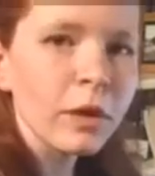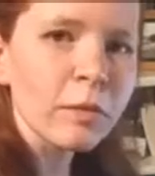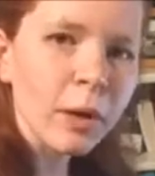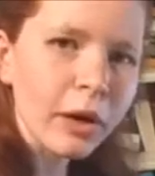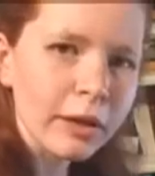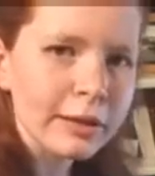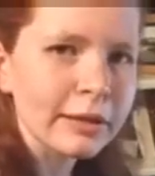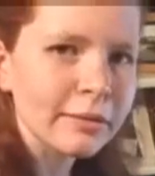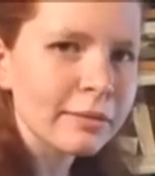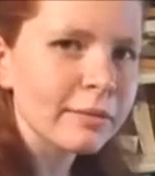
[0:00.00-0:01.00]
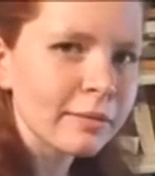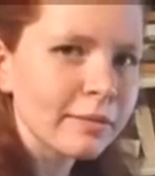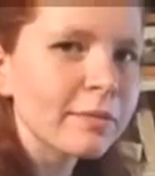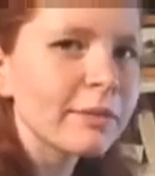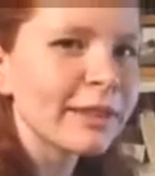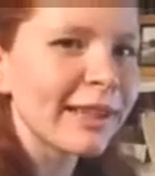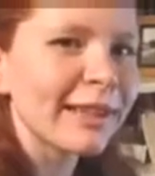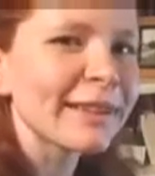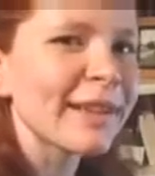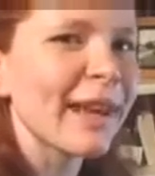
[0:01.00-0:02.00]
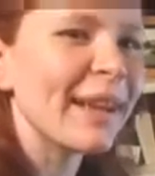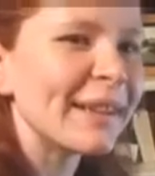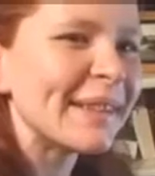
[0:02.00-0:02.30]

We've bonded since then.